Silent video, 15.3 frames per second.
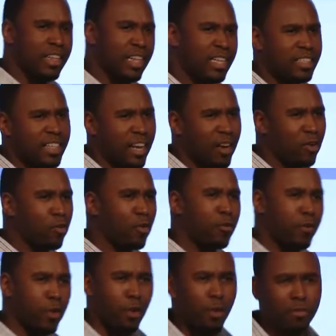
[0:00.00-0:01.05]
detailed
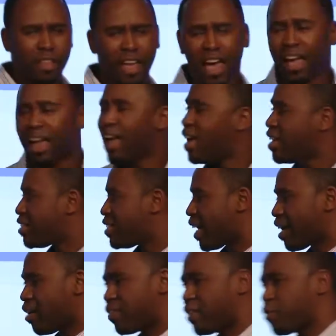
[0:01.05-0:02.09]
review of that, check out